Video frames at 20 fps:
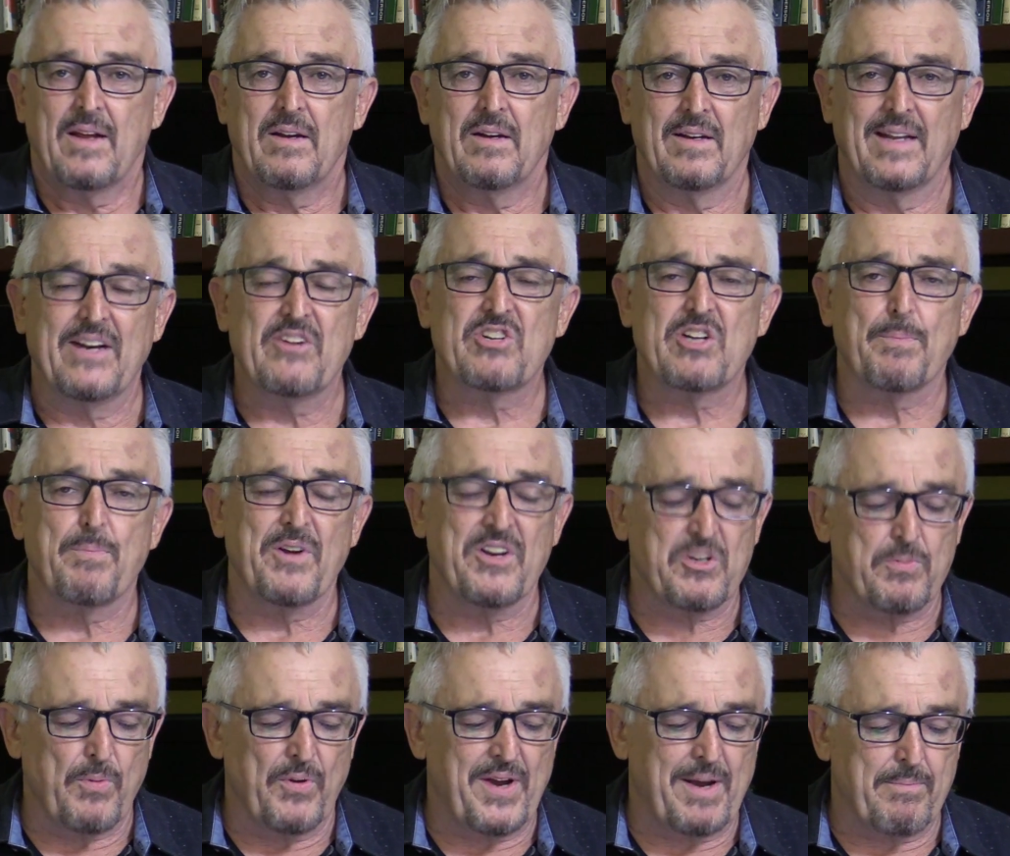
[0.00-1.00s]
leadership
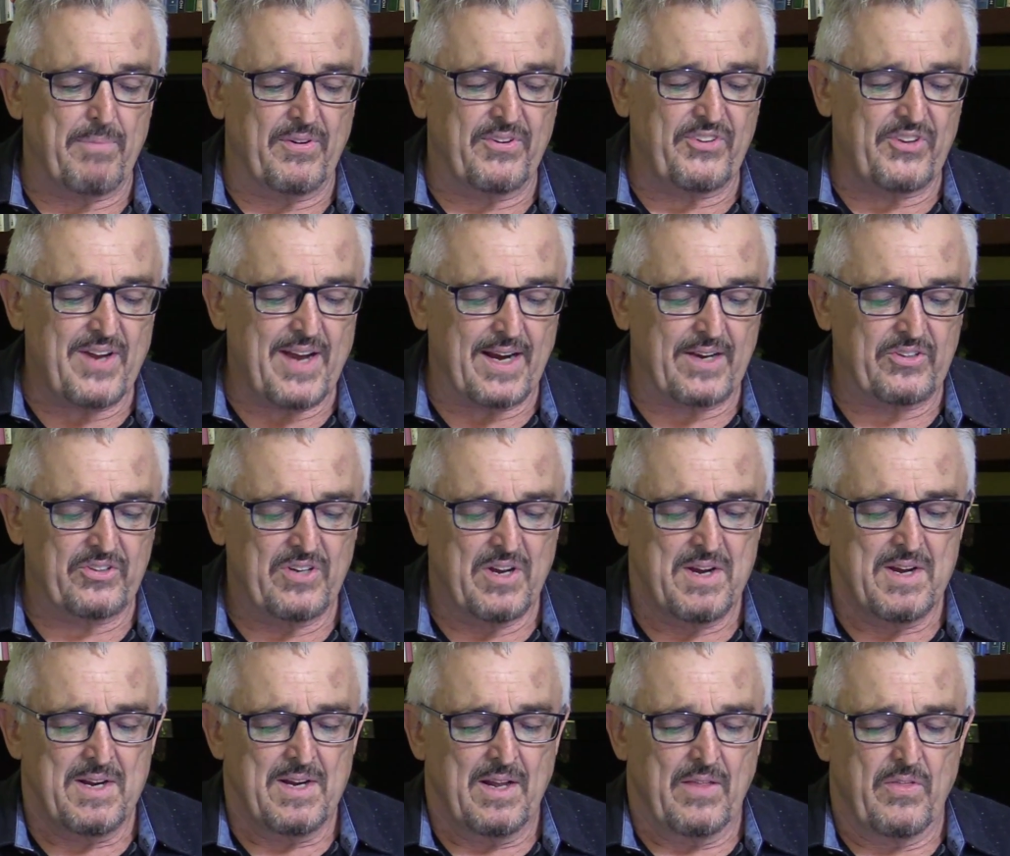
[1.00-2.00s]
principle number six,
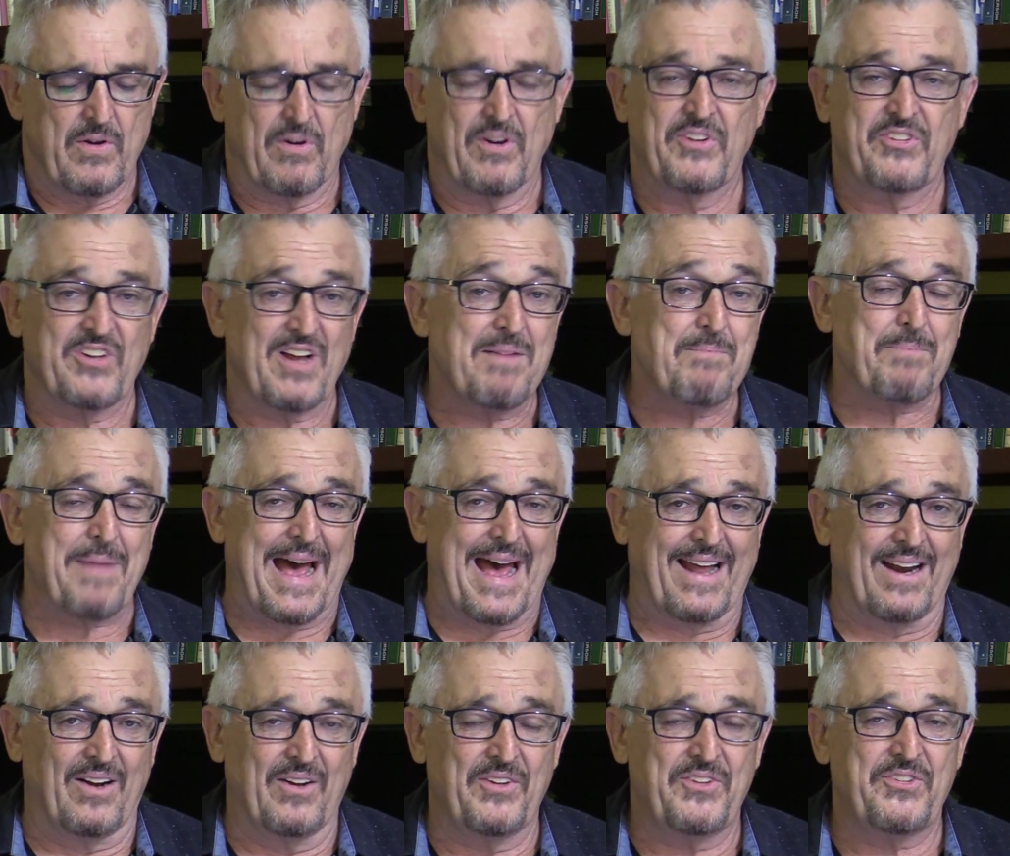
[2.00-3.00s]
there are some
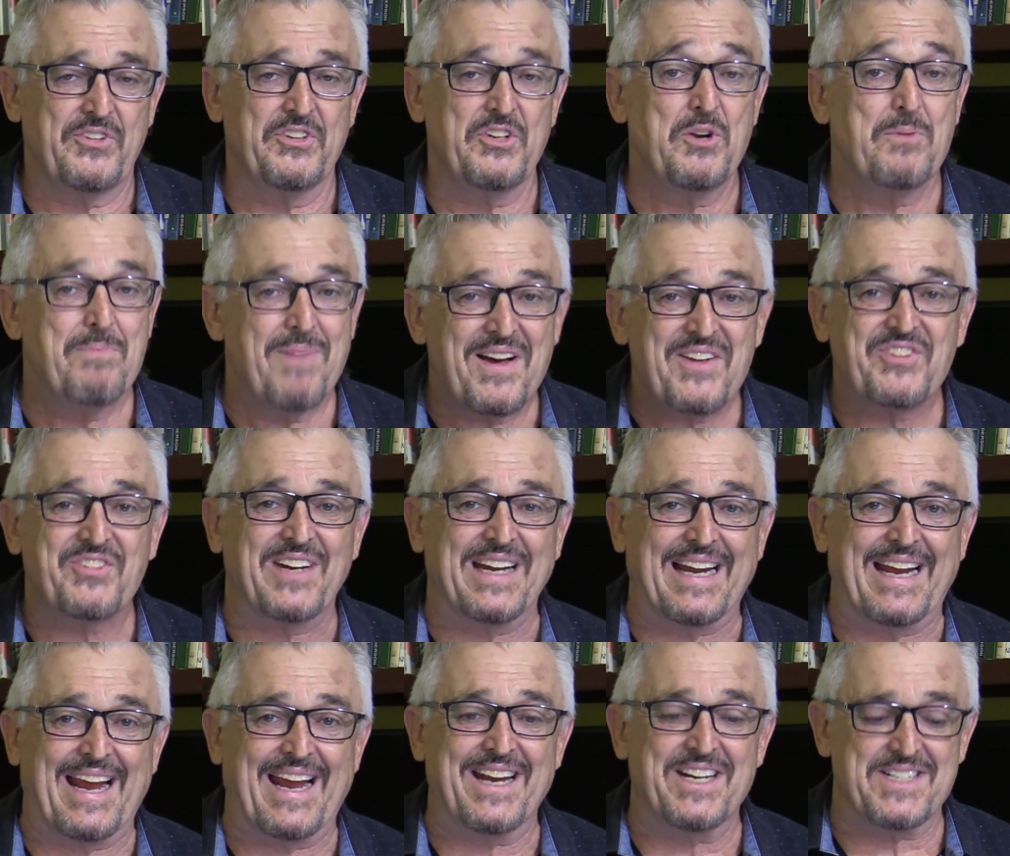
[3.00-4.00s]
battles you must
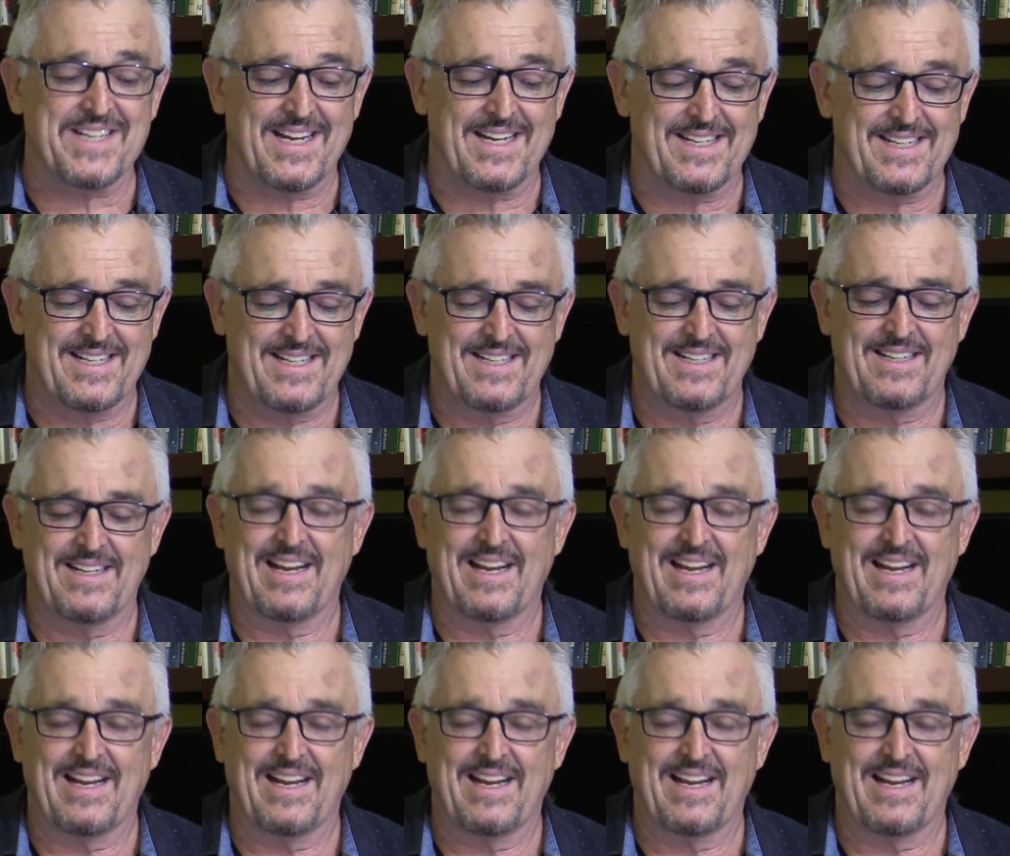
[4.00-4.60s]
engage in.